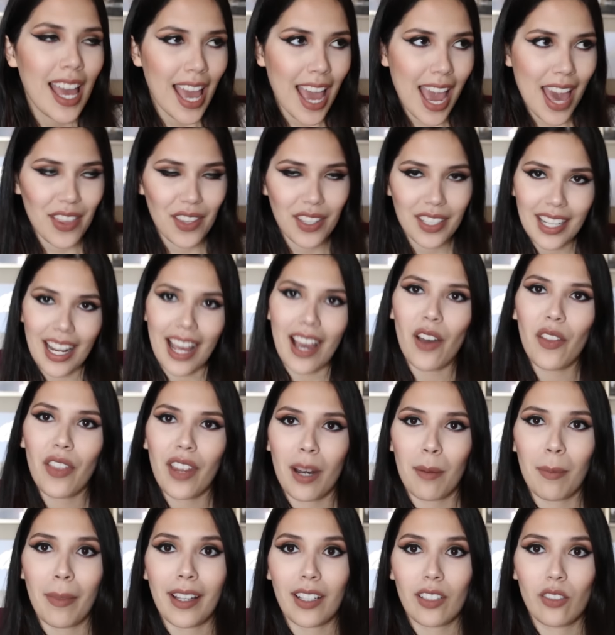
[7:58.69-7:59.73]
And then now that
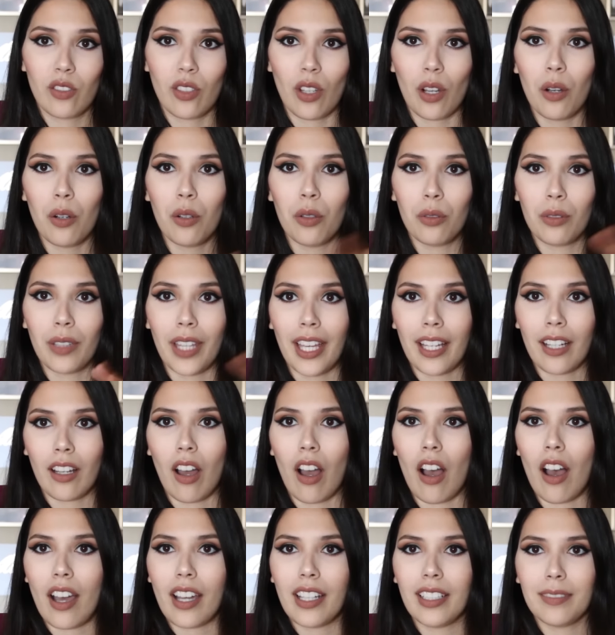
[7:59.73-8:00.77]
I'm like so like
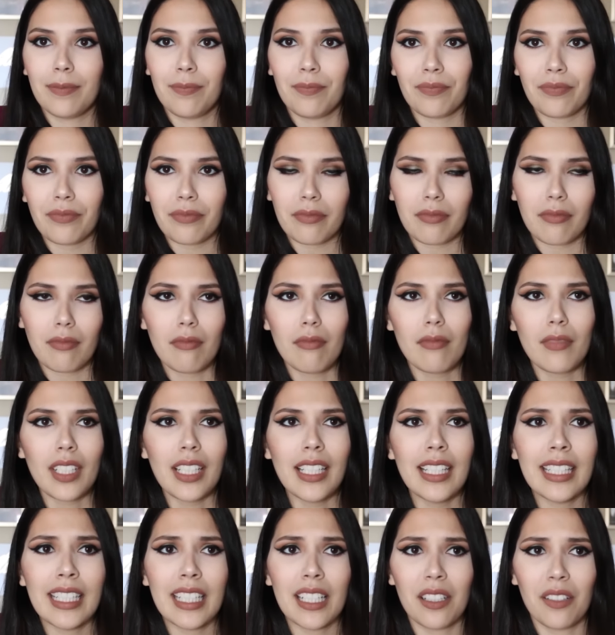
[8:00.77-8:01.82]
on
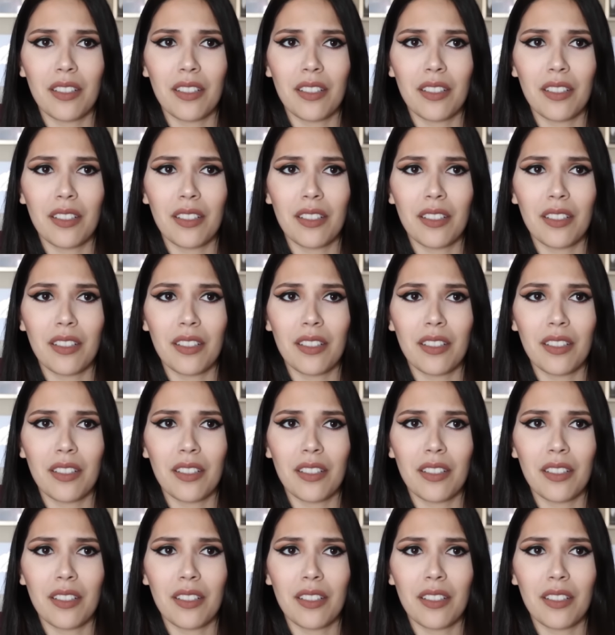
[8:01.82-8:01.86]
an